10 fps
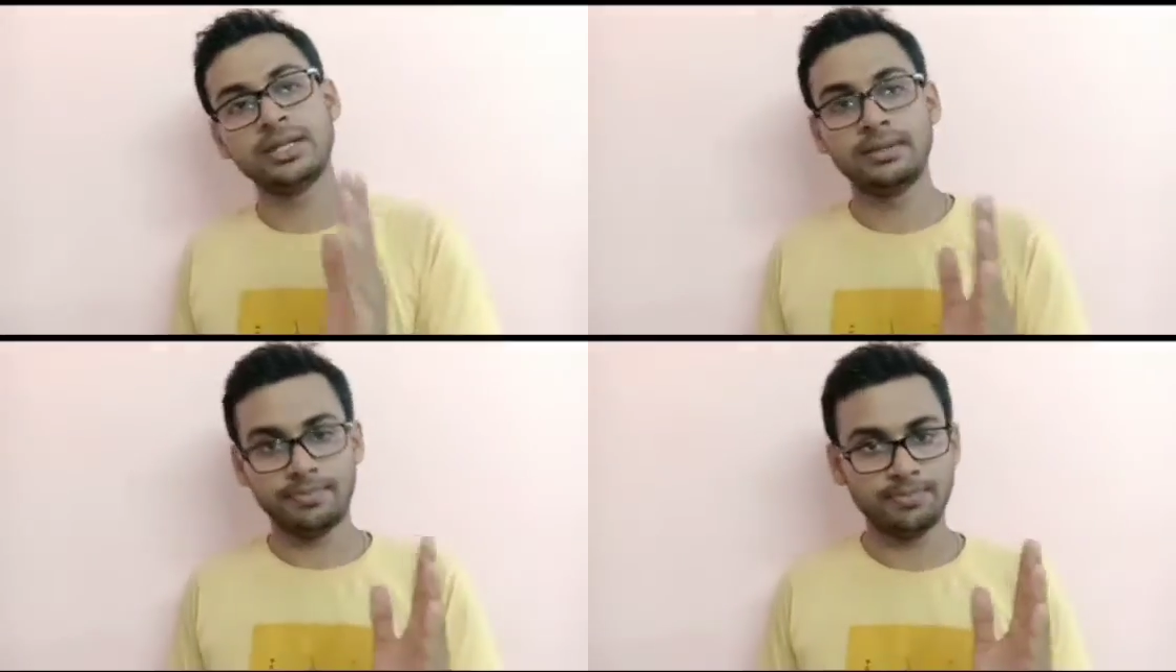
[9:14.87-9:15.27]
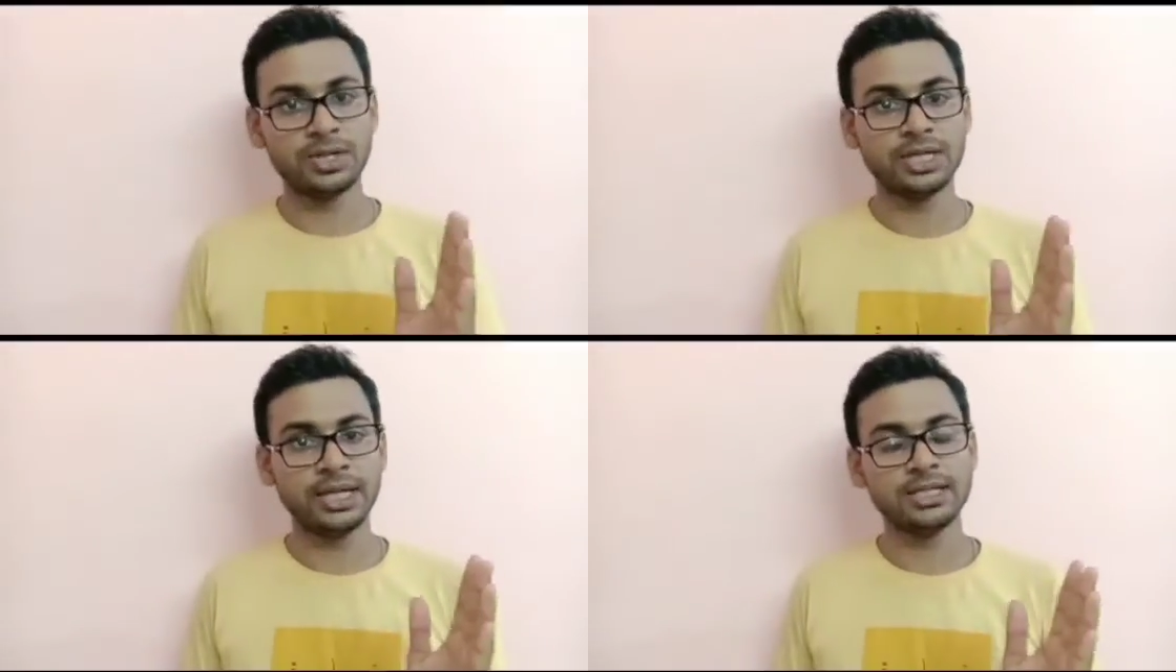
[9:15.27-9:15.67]

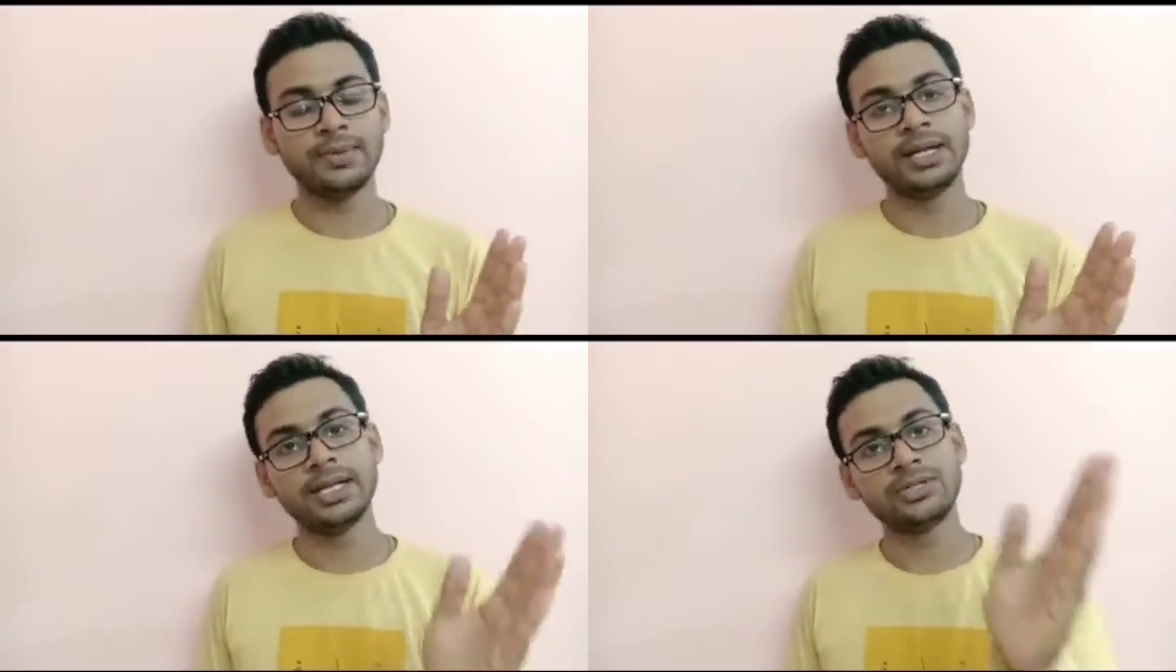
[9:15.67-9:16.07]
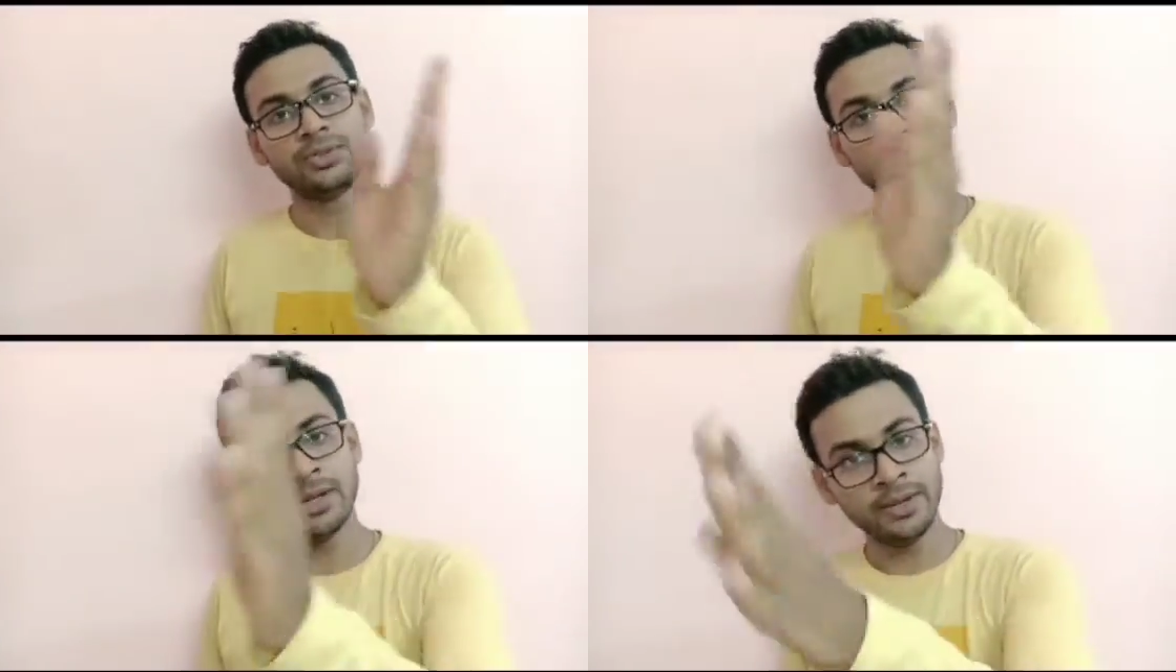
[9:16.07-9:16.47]
percentage of interest to
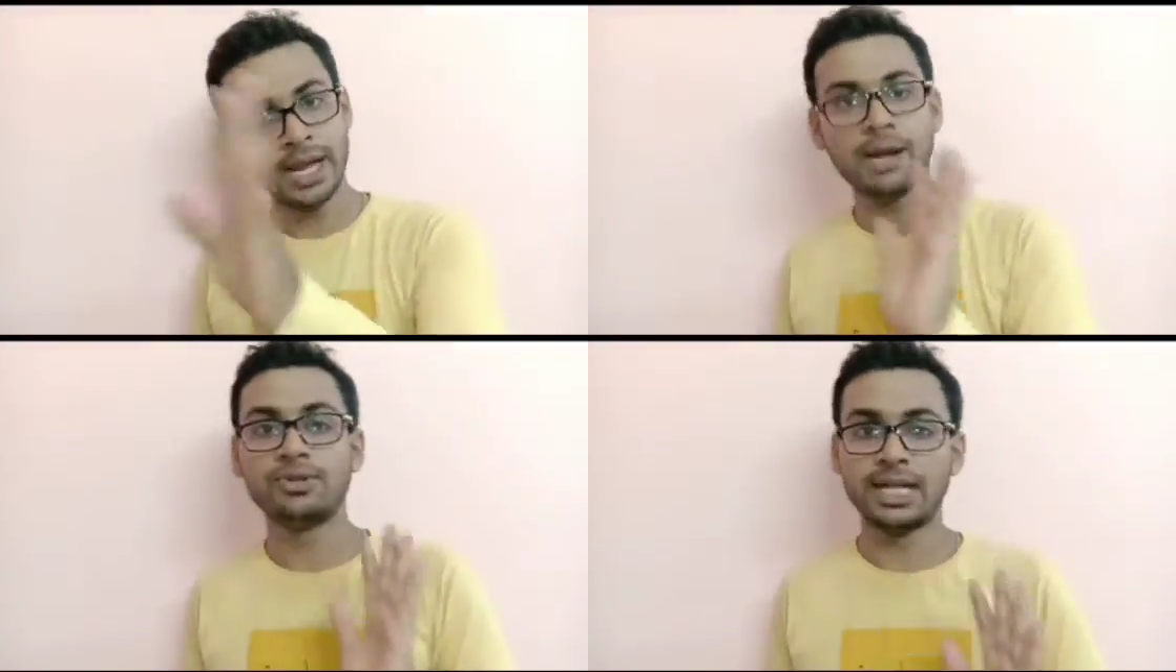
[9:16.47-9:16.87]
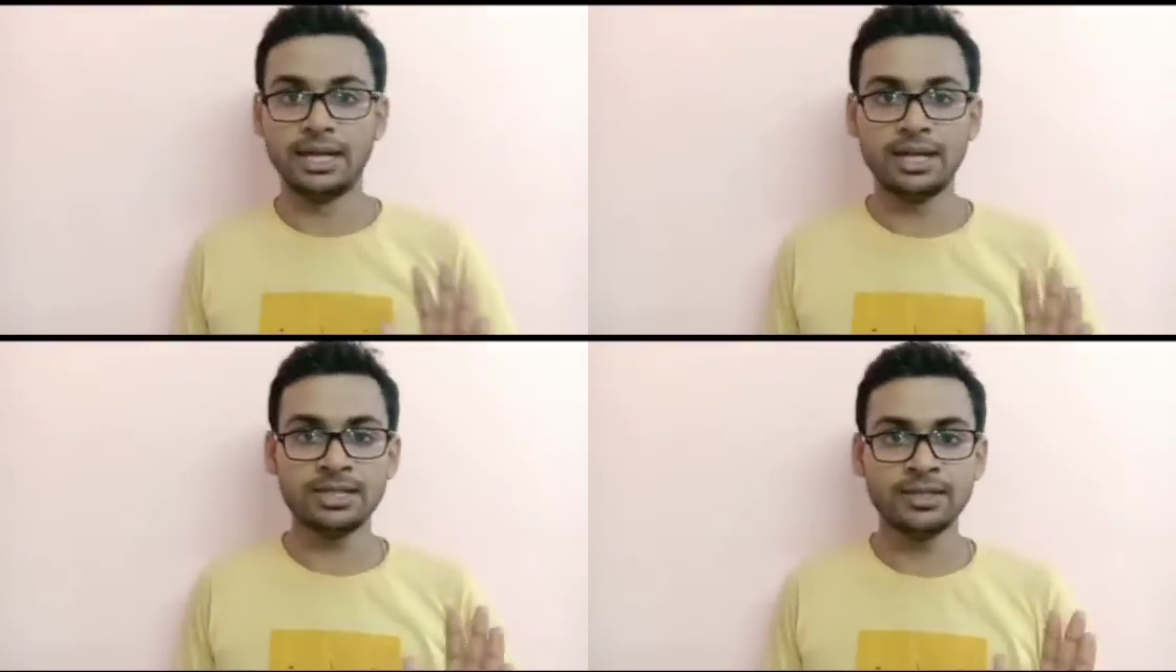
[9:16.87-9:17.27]
the
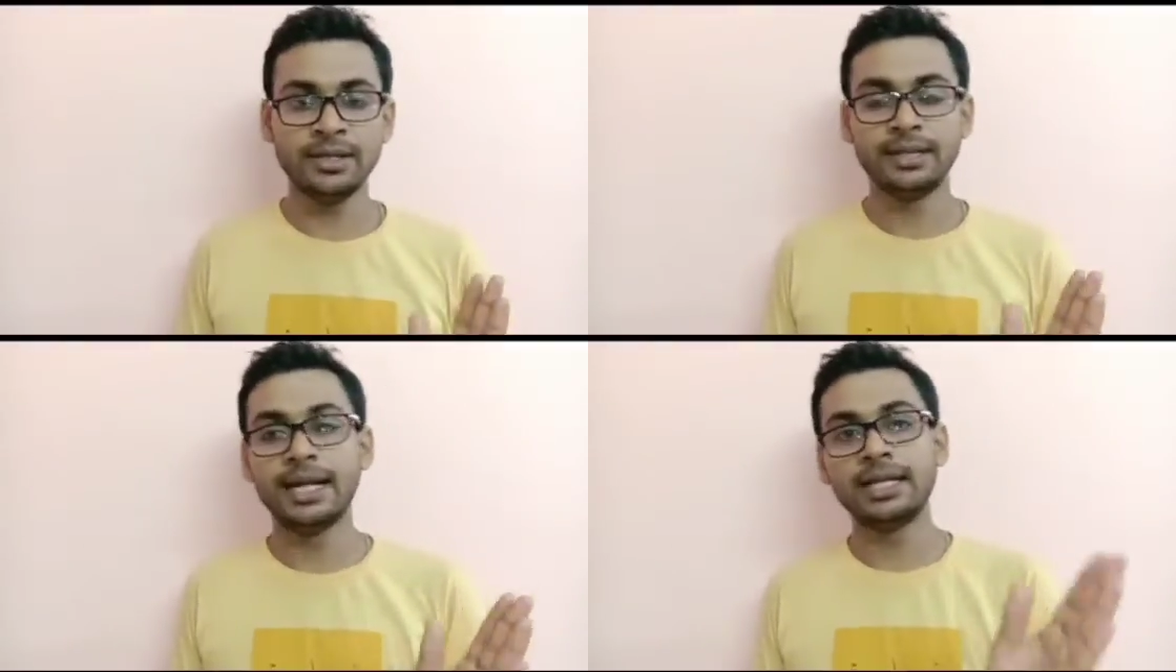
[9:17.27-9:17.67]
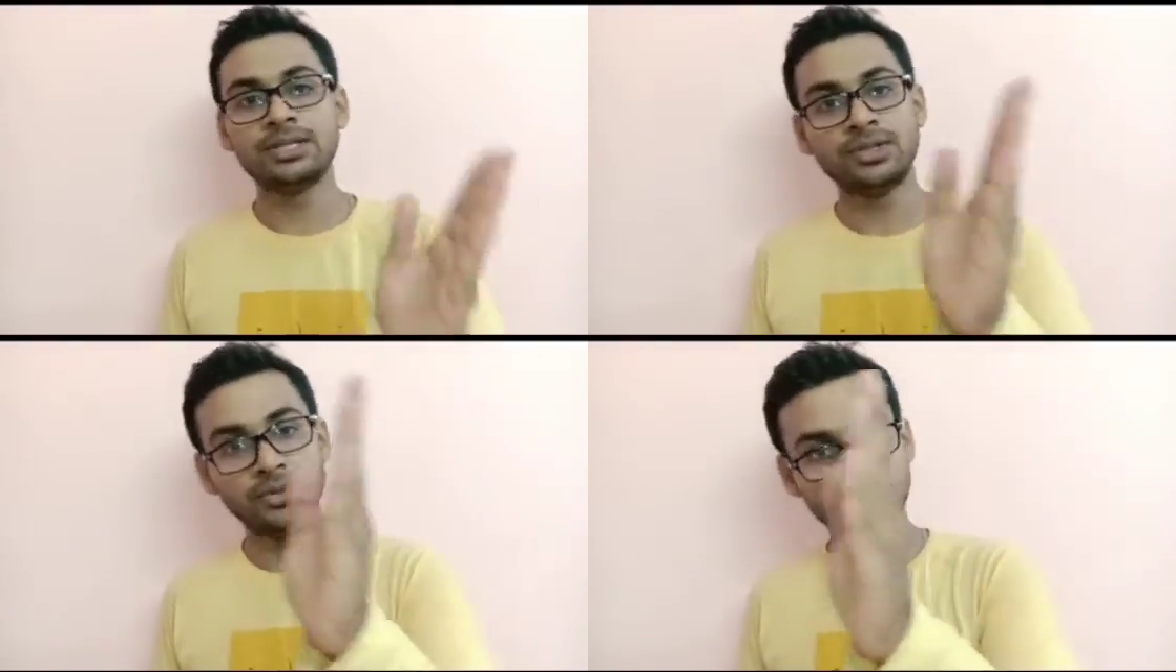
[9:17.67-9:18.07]
outsiders, that is to
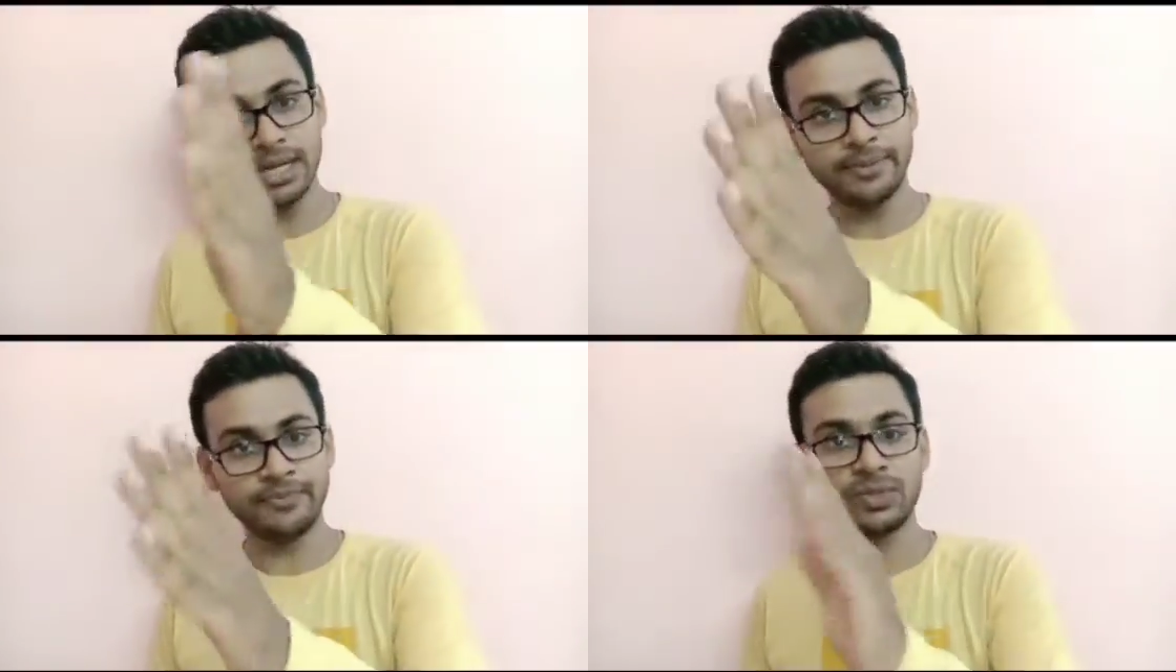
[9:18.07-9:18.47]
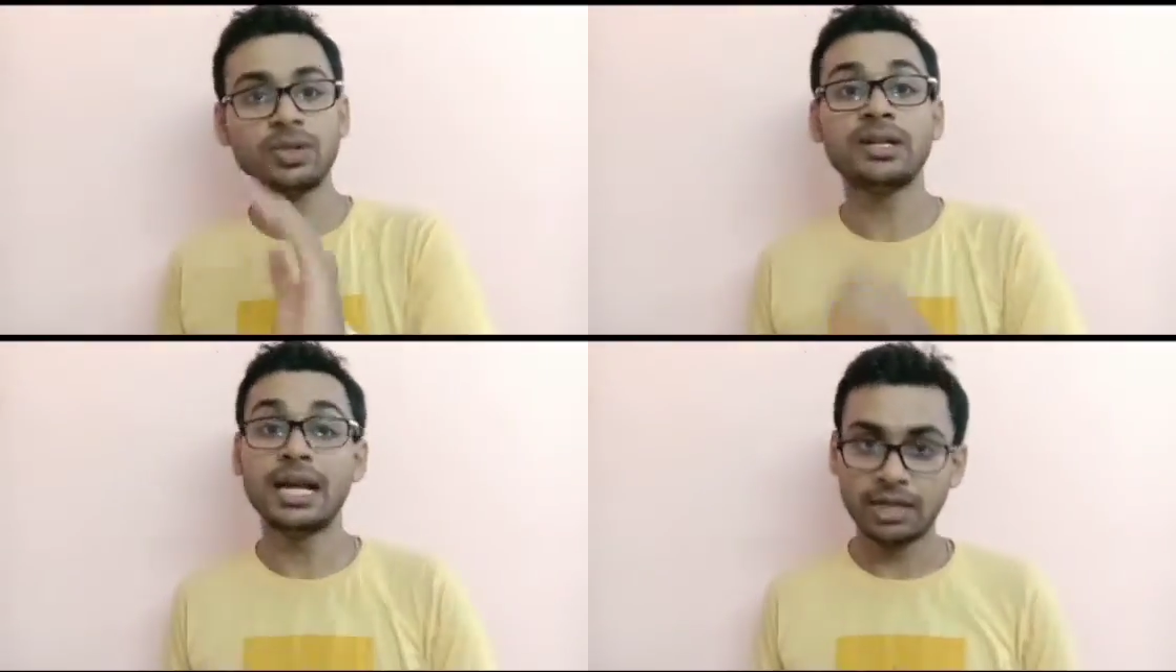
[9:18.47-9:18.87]
the
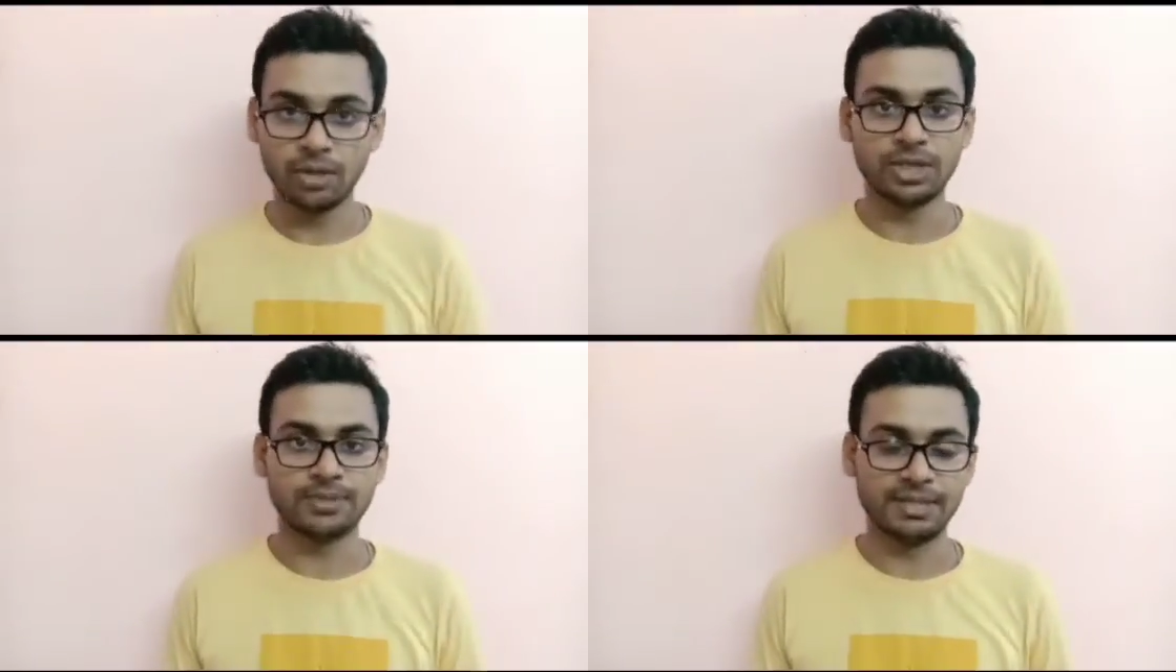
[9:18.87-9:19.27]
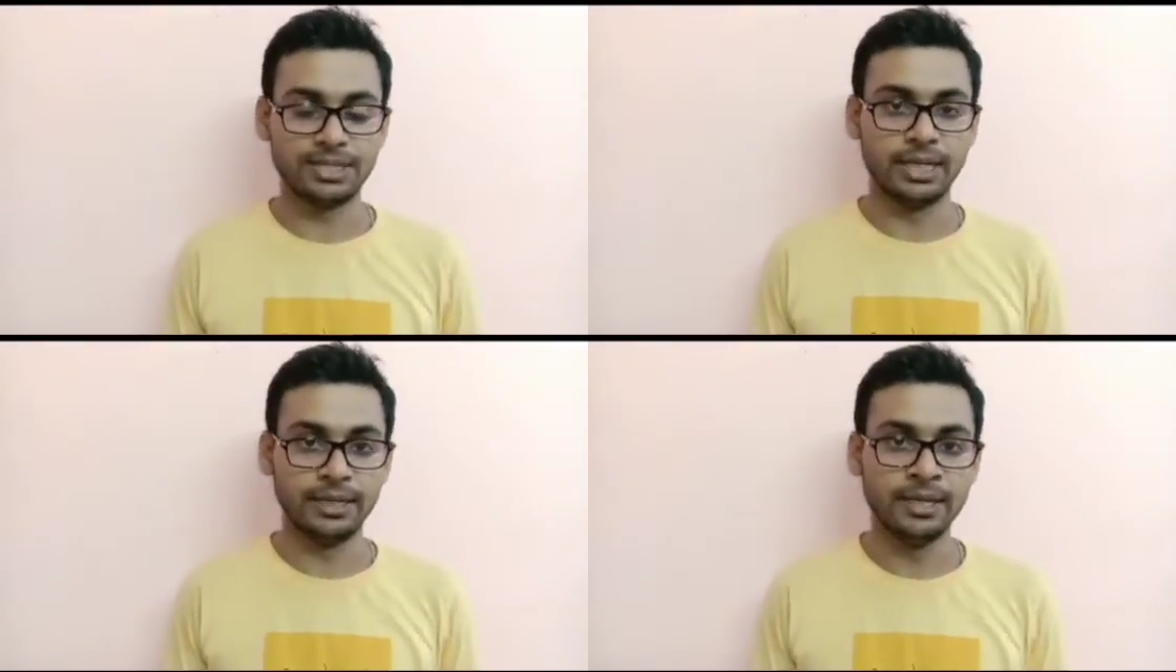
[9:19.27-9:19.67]
debt holders
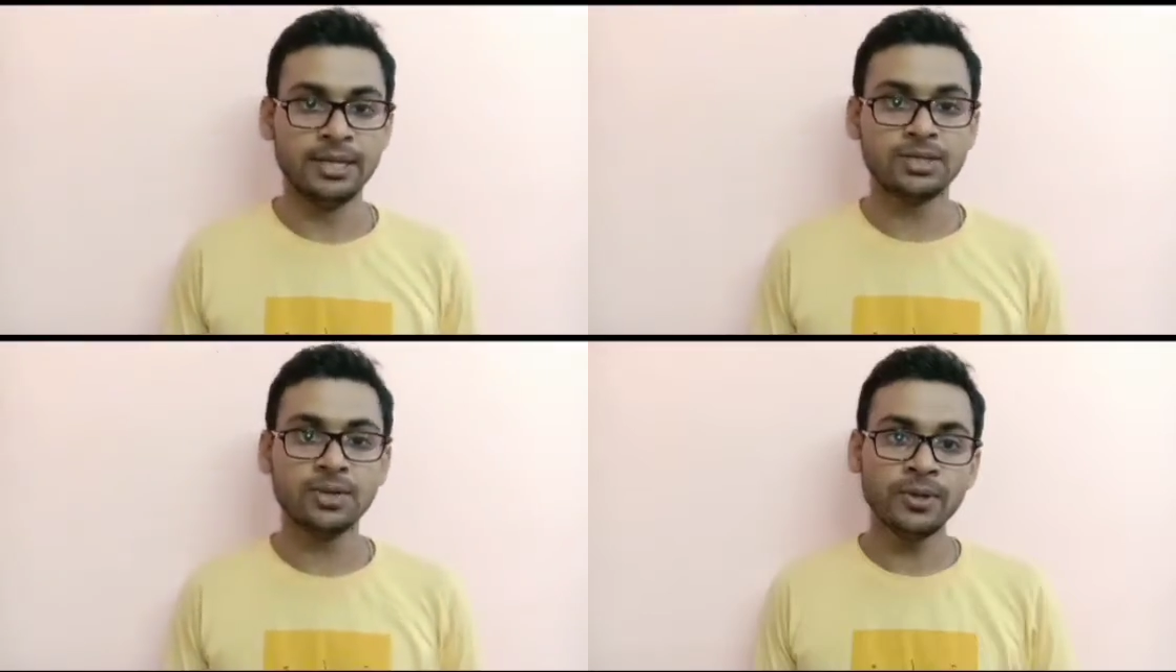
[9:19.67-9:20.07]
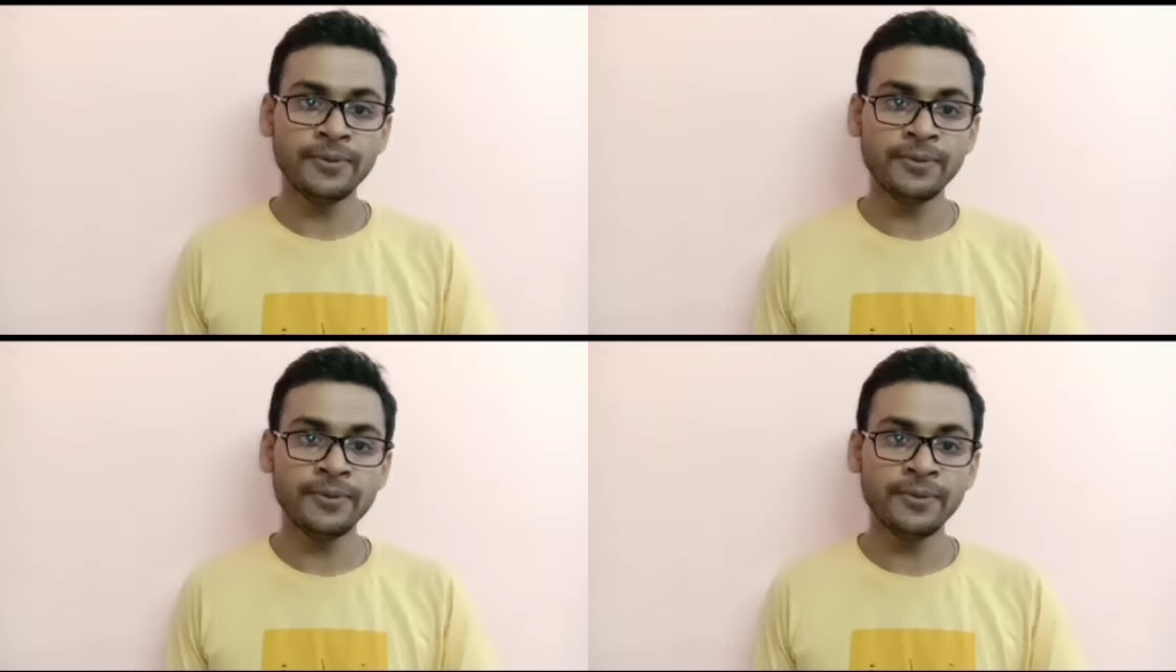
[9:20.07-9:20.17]
especially. So